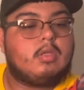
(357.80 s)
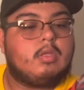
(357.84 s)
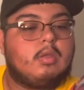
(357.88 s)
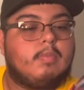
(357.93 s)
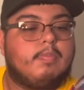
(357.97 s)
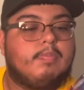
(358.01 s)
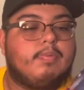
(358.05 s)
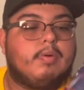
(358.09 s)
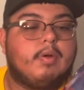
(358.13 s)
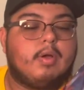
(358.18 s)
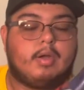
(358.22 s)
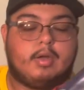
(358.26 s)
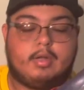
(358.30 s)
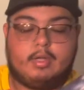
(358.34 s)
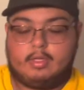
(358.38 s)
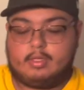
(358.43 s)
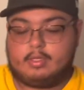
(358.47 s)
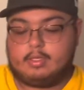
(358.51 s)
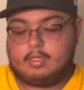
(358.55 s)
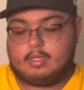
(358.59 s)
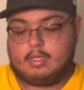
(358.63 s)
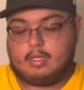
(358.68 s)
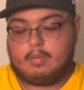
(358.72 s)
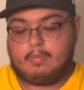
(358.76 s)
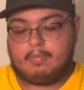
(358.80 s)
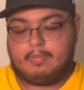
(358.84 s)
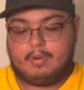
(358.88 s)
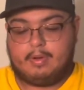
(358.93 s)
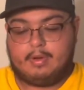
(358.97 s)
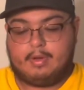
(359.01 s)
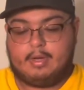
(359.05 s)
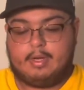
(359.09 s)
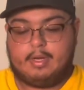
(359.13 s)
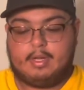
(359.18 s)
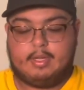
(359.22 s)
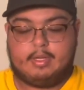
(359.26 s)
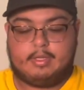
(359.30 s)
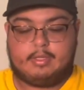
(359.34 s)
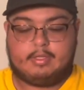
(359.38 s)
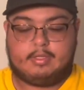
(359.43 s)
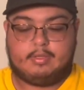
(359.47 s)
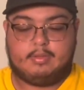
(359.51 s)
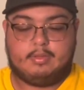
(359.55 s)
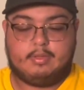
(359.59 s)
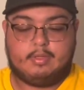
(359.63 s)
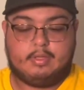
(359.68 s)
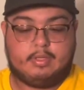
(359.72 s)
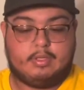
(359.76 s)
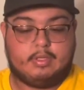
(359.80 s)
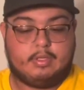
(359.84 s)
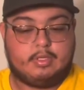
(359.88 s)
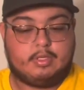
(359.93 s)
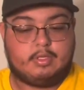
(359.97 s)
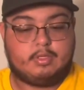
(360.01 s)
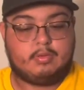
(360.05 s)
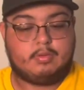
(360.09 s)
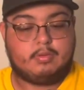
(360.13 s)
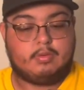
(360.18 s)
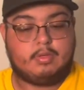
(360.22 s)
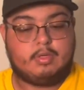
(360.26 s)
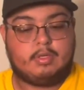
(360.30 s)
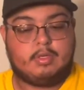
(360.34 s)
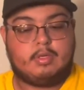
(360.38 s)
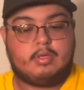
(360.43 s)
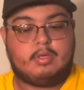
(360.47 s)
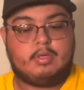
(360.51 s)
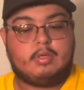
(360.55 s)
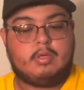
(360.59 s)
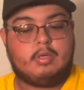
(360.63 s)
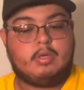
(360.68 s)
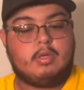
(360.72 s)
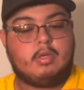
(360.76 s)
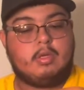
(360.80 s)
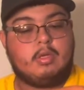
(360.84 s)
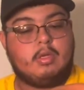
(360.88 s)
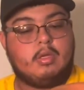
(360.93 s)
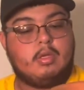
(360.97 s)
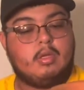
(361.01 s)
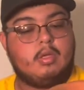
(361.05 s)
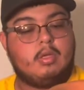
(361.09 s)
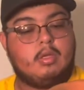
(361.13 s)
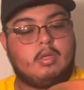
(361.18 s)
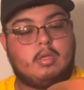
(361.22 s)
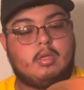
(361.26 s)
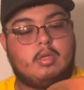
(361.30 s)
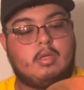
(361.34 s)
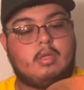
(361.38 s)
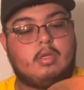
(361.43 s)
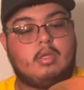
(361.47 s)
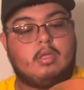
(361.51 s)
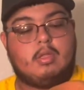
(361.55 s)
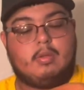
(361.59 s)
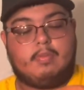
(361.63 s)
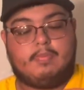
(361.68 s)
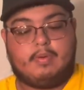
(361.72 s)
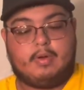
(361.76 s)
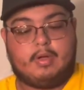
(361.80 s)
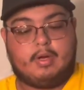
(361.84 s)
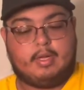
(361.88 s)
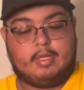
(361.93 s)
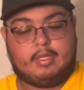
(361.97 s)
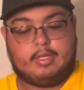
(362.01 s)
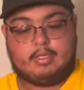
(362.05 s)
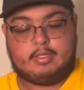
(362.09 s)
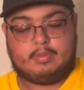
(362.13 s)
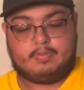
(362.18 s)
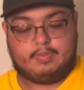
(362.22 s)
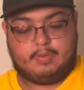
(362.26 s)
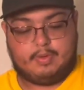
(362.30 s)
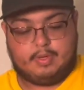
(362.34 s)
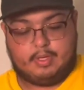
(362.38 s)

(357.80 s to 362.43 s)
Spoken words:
product, comparing it to this one, the product is pretty